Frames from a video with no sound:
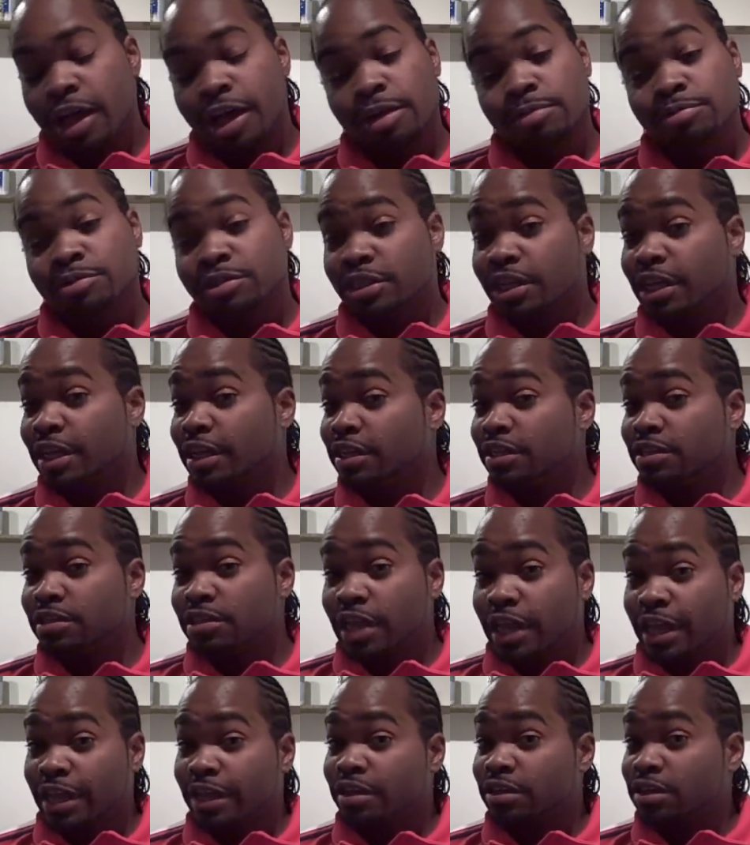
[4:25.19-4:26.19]
I'm saying these
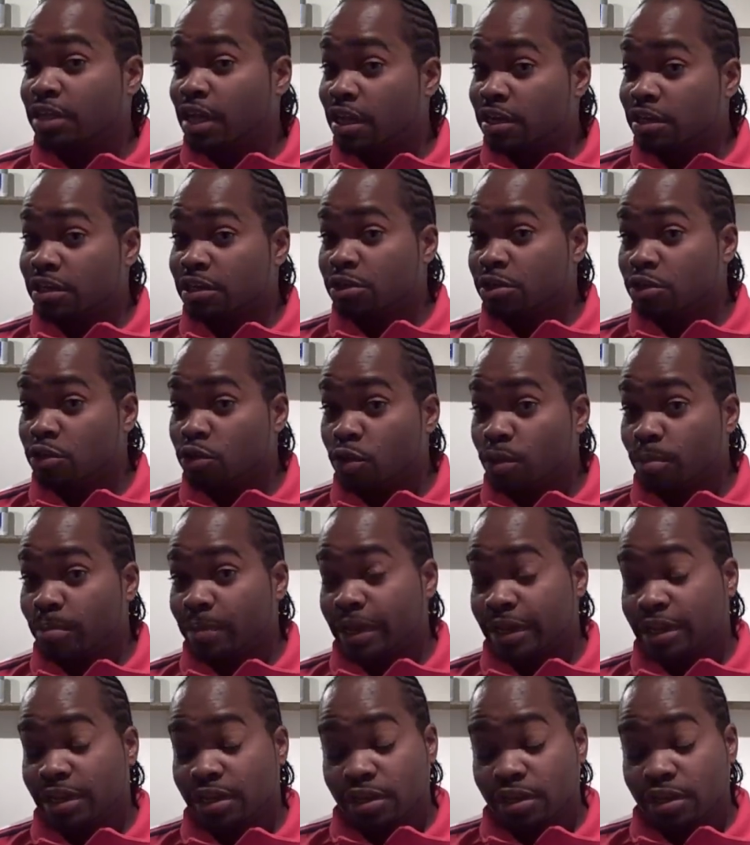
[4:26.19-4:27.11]
names because y'all need to know man.